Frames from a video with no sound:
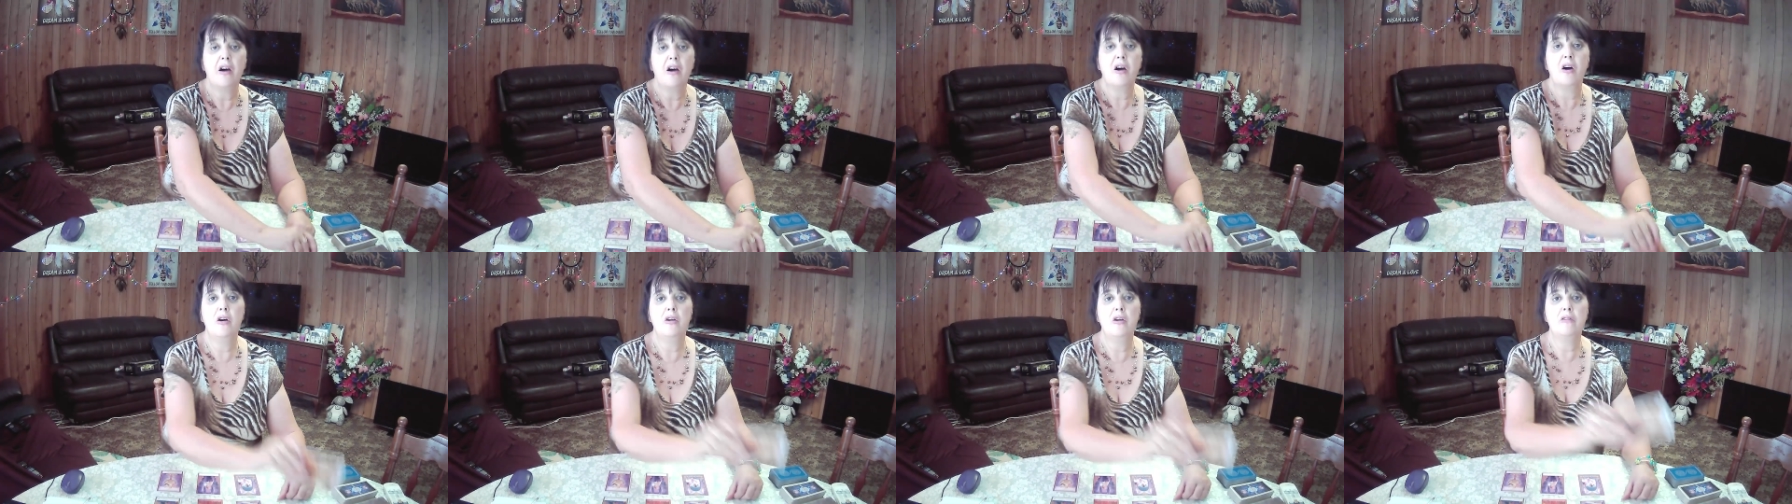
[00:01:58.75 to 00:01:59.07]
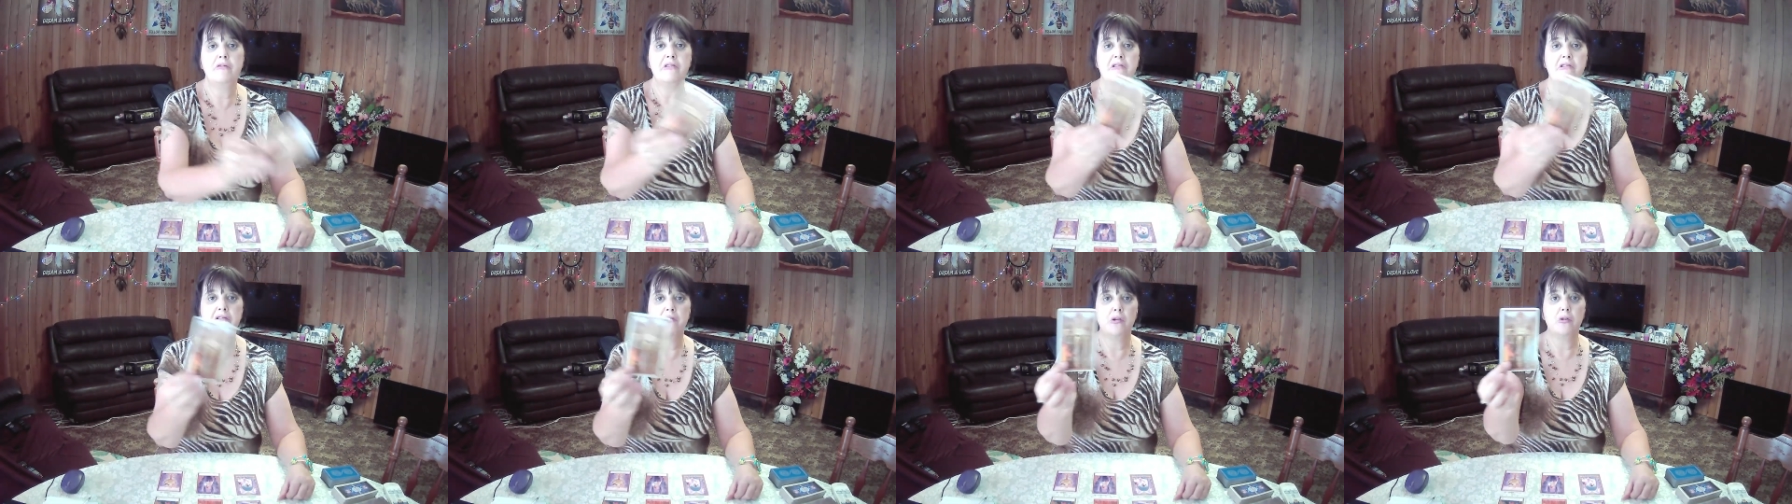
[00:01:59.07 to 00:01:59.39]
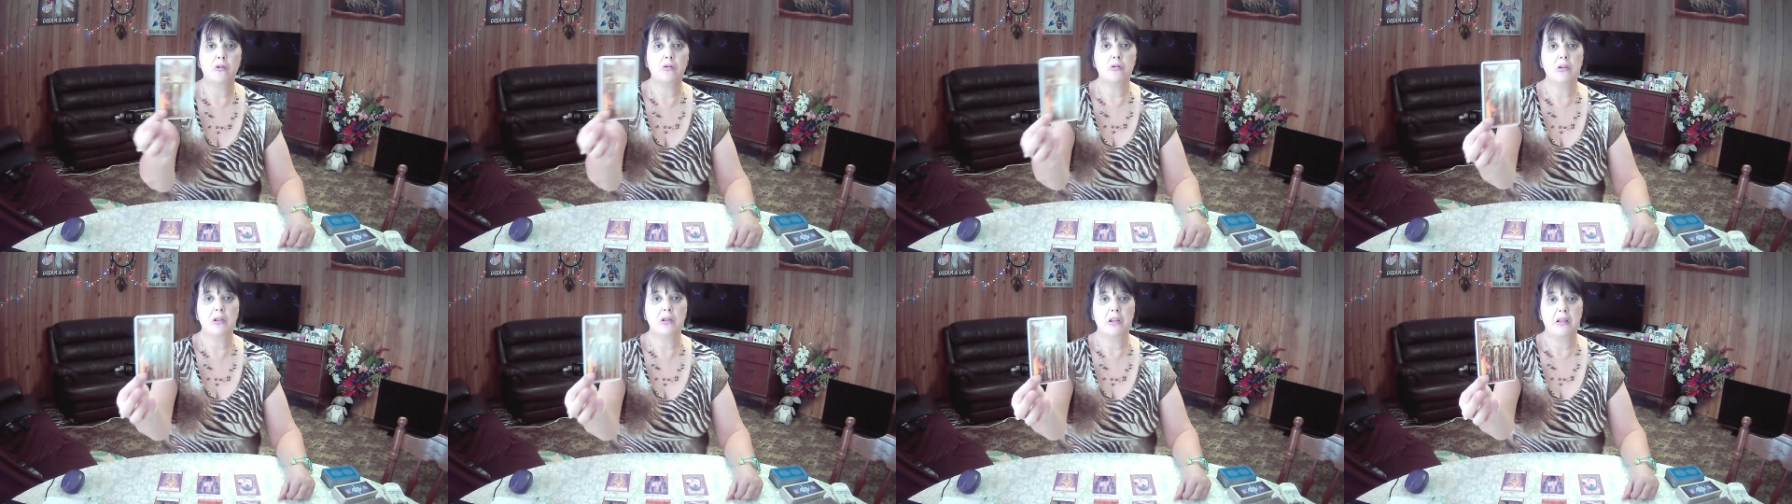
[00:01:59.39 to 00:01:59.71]

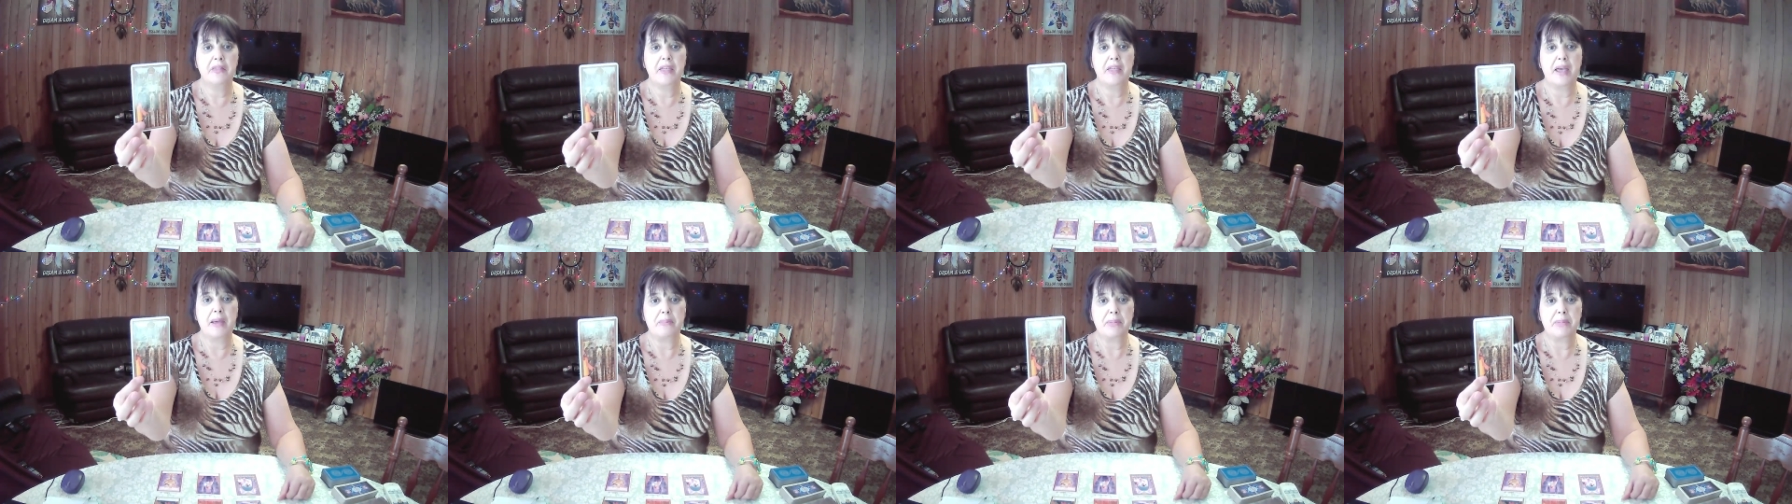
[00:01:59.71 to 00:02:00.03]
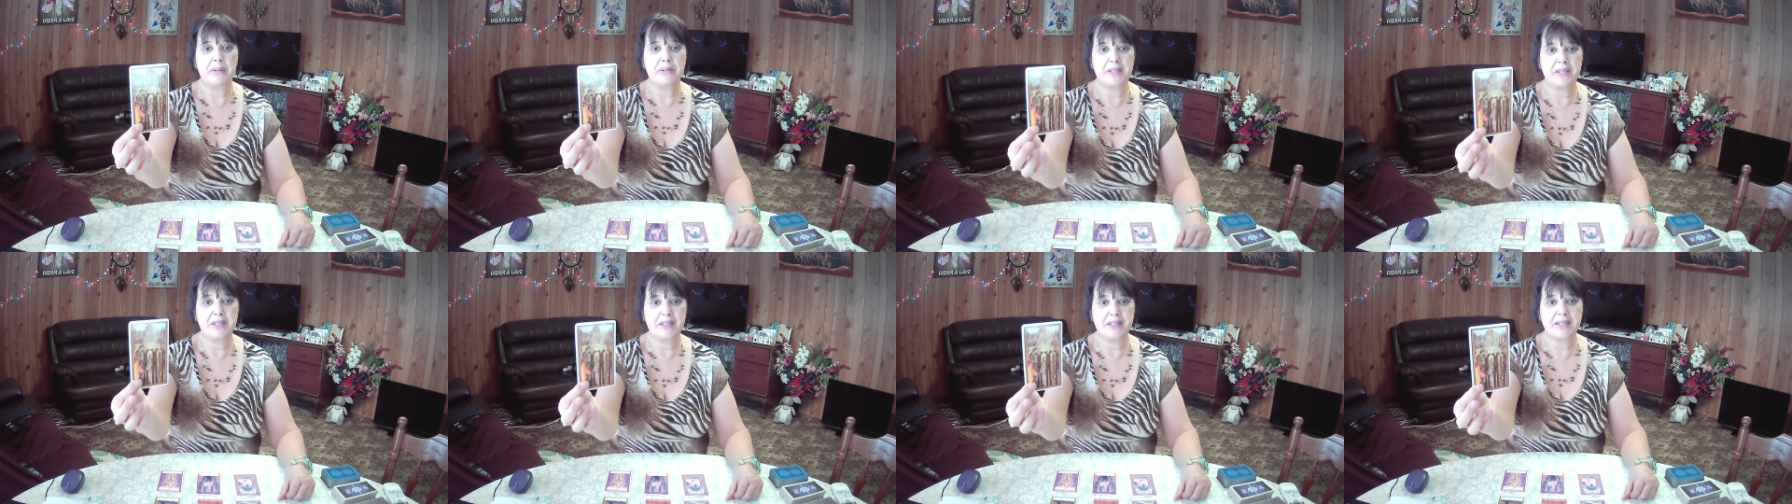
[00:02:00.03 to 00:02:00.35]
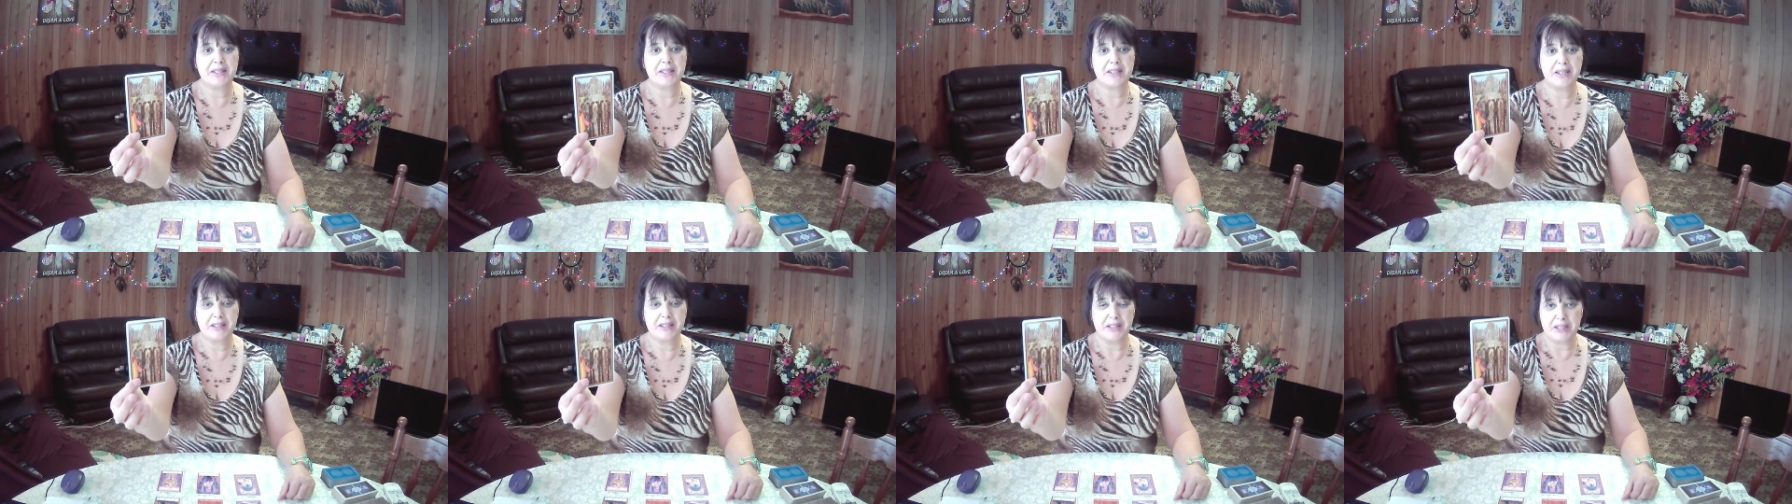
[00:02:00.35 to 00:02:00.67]
overall, that
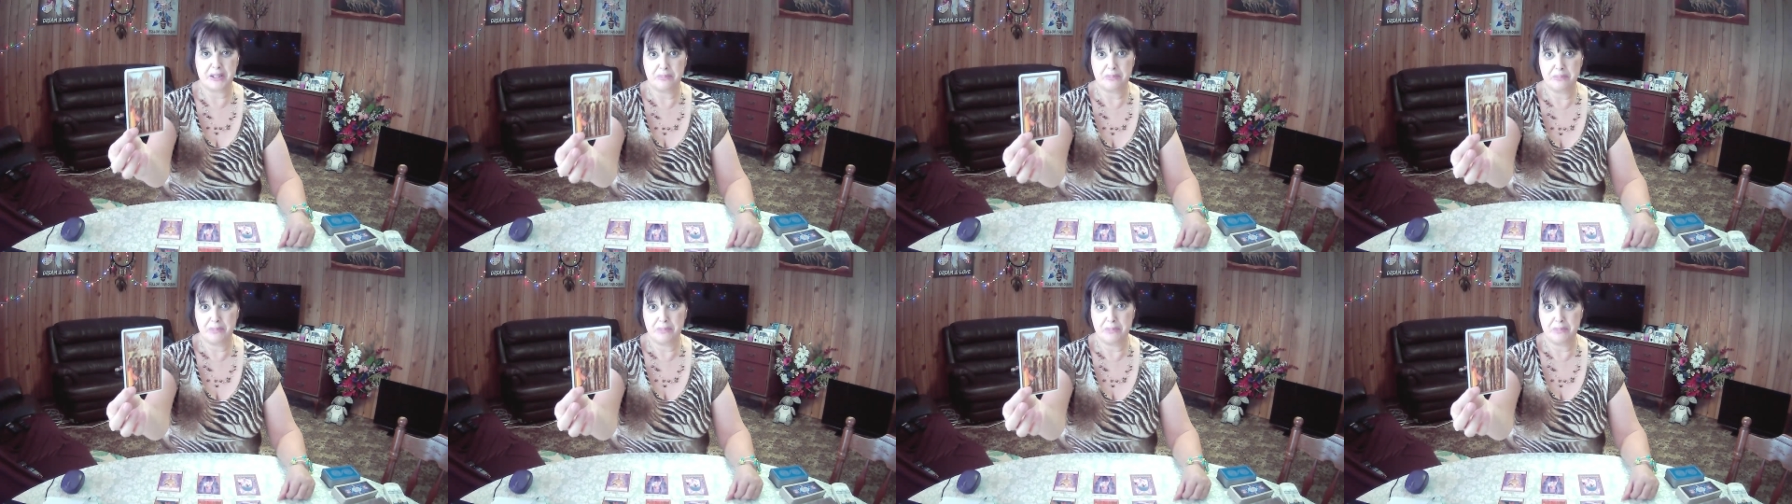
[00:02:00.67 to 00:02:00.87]
persistence